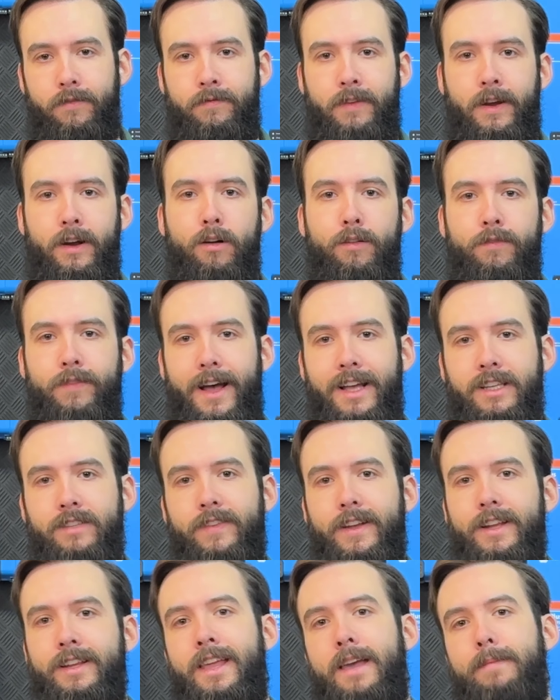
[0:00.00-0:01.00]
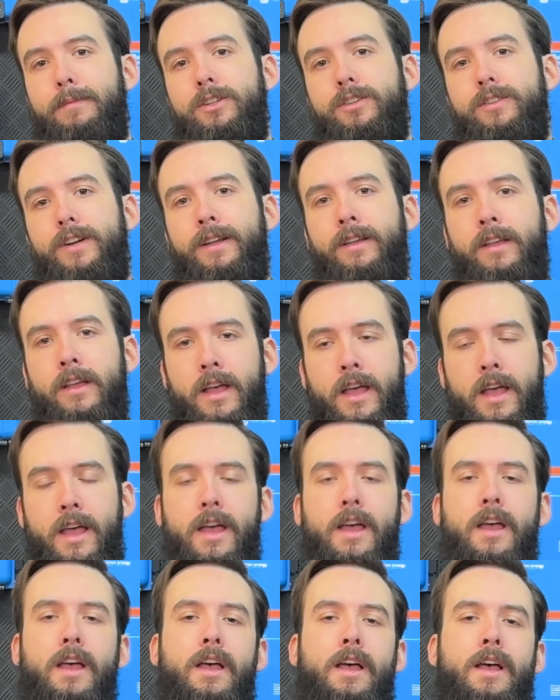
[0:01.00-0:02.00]
ferrophosphate chemistry.
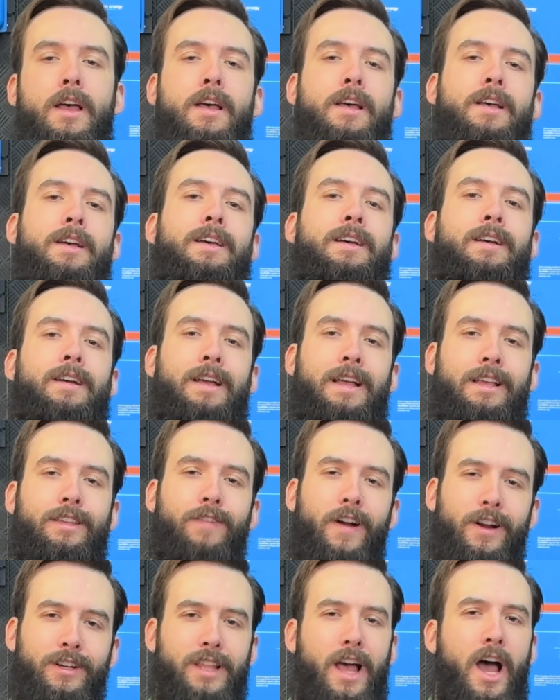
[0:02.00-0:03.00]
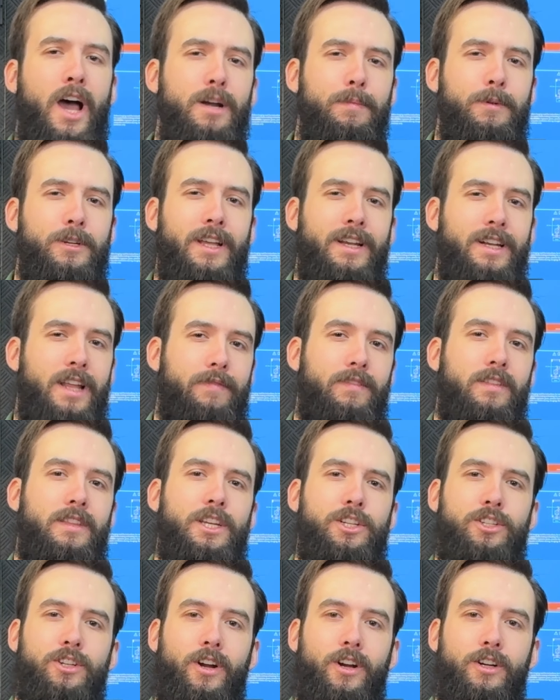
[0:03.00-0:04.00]
As far as the 100%
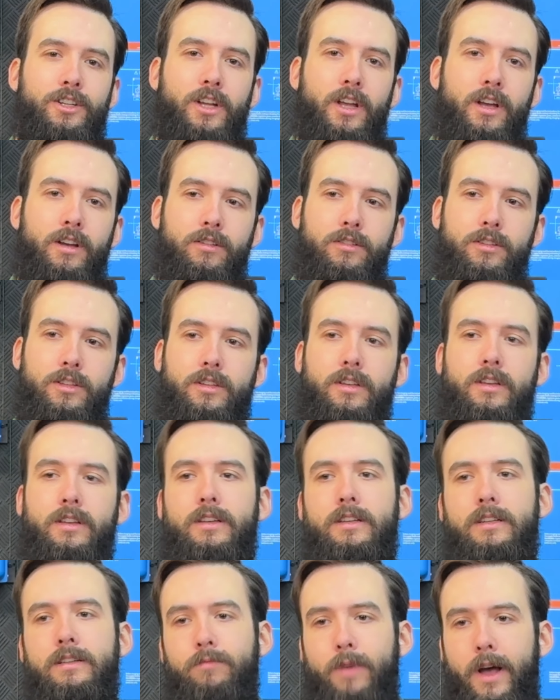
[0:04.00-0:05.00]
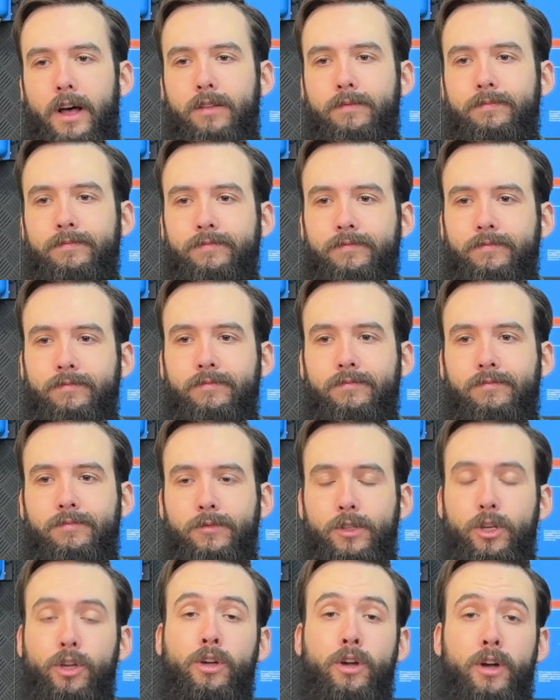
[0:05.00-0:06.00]
depth of discharge goes, well,
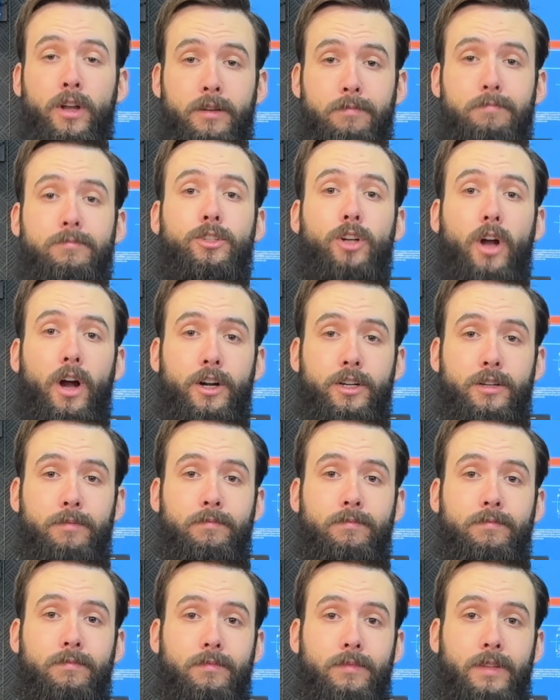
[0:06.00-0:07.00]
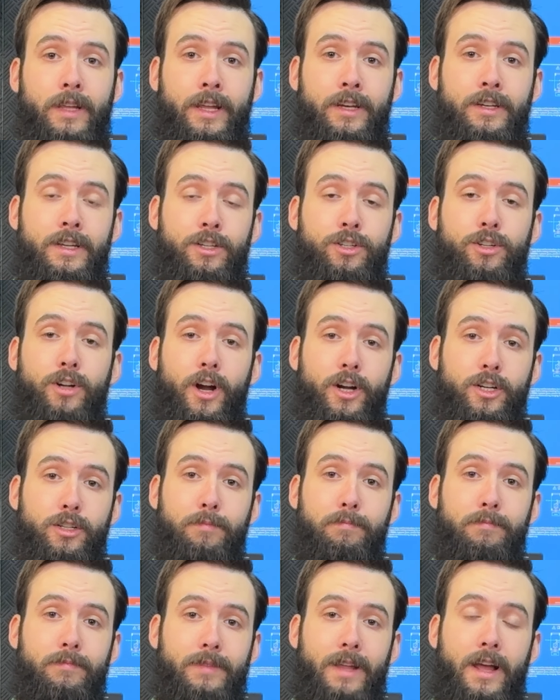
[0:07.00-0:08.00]
you could charge them and
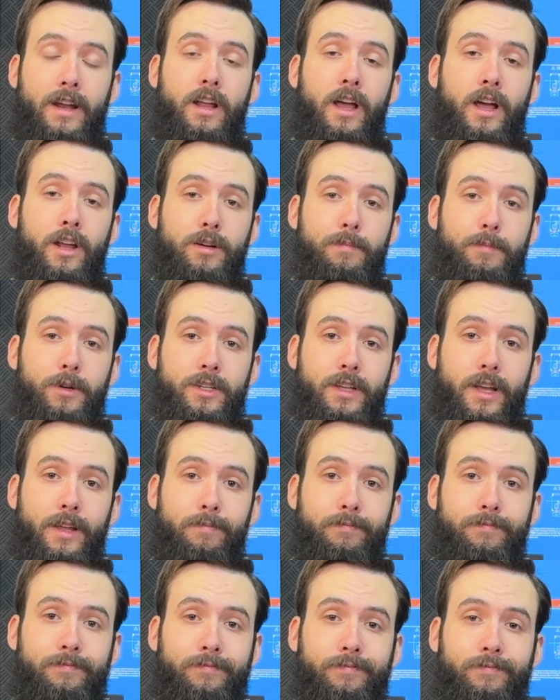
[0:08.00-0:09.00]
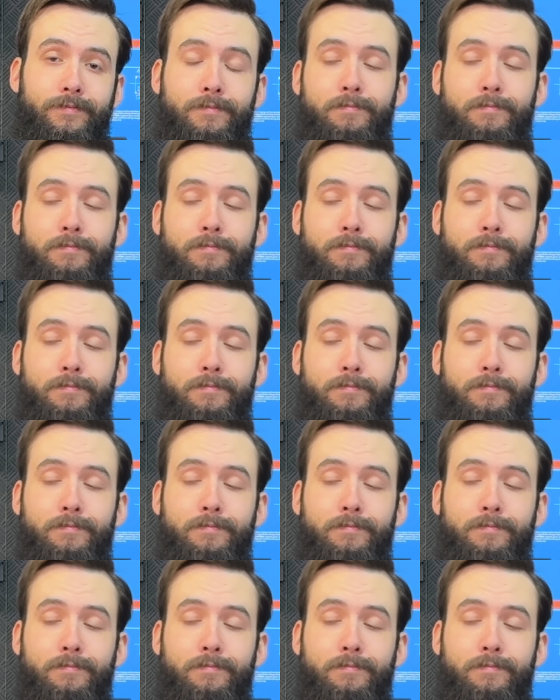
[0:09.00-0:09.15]
discharge them down to 100%,